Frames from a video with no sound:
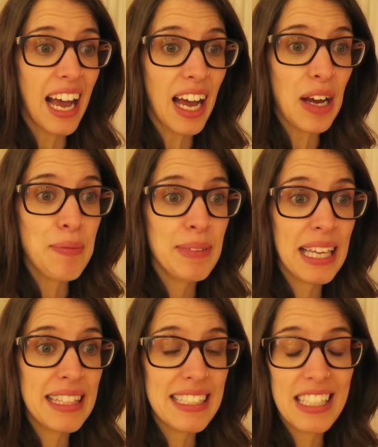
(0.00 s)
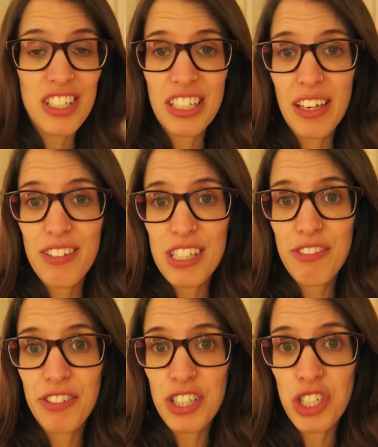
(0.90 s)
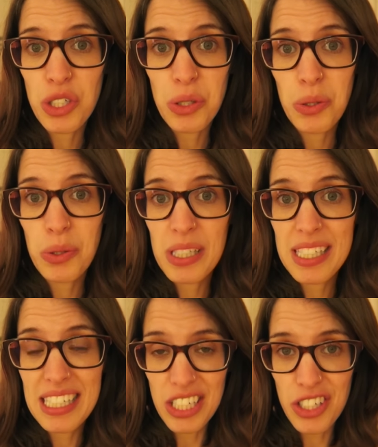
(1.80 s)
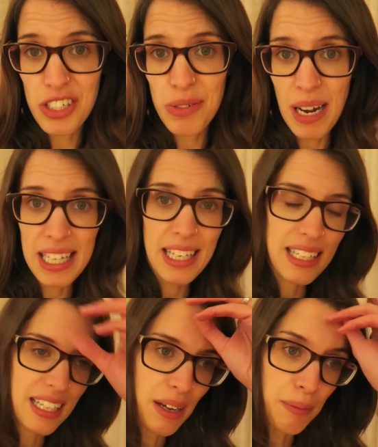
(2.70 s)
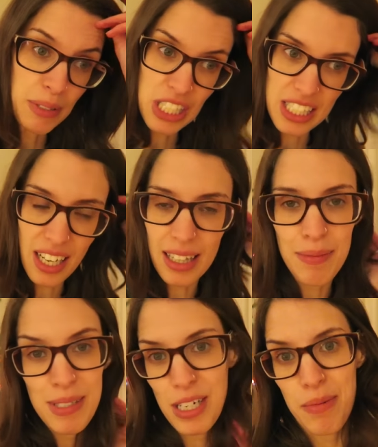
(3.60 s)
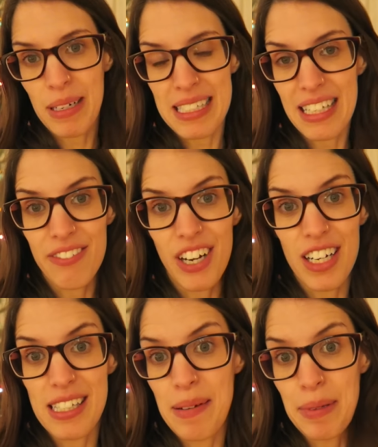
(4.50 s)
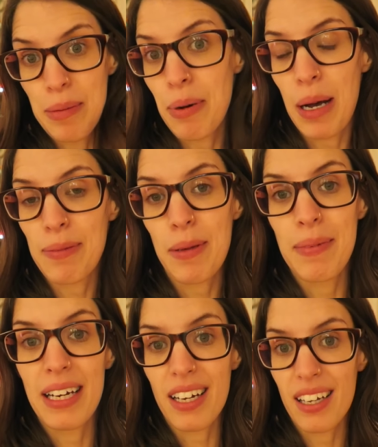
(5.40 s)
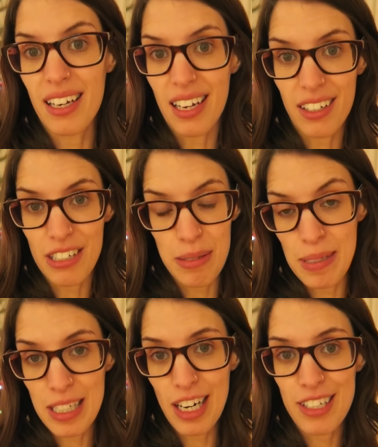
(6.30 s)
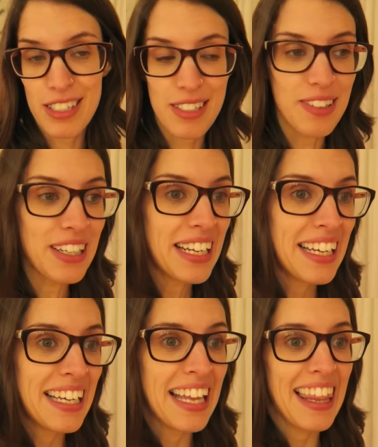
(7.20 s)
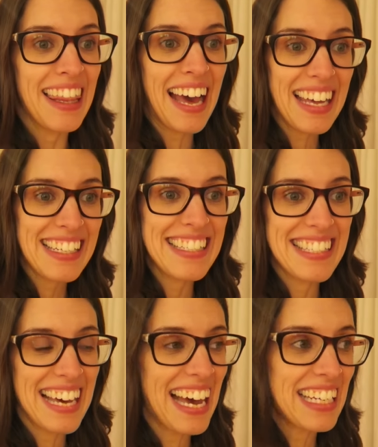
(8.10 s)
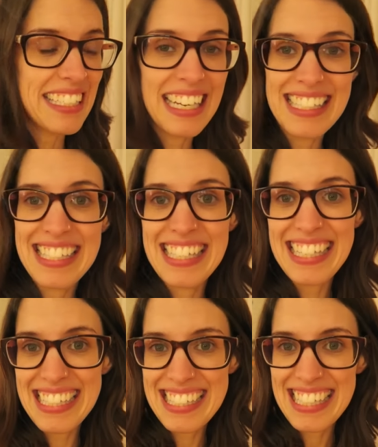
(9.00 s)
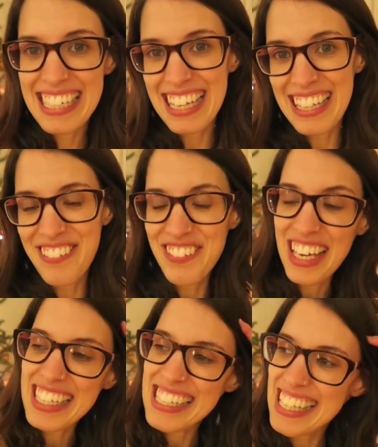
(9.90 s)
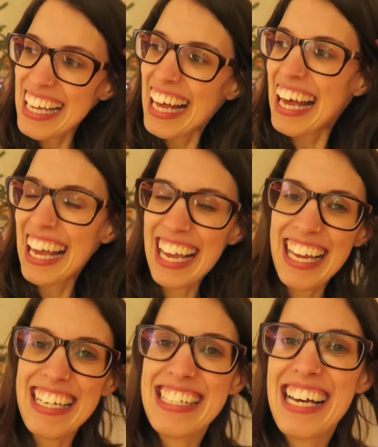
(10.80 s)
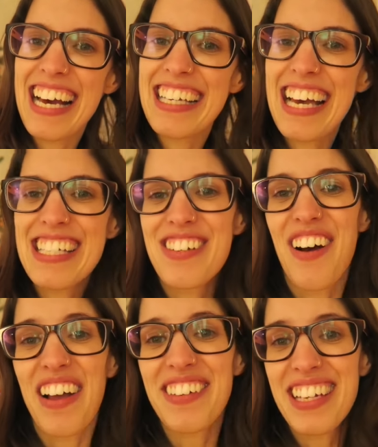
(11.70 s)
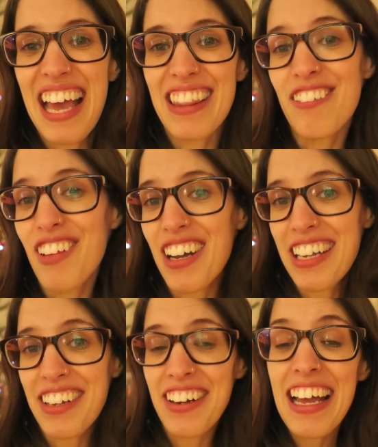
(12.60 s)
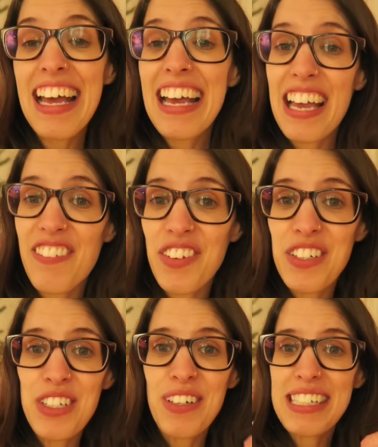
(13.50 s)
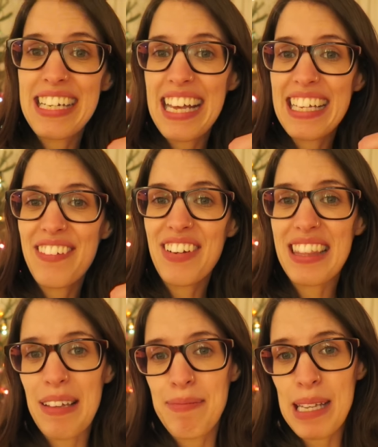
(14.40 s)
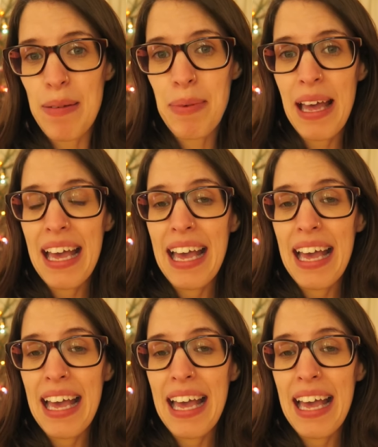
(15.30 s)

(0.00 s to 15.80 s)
um, get the teacher gifts for Jude's teachers ready. We just got them Starbucks gift cards and I'm gonna pot them in a, in a Christmas card. So that is that, nice and easy, nothing fancy. And uh, yeah, so I'm gonna end the vlog here. If you enjoyed today, give it a thumbs up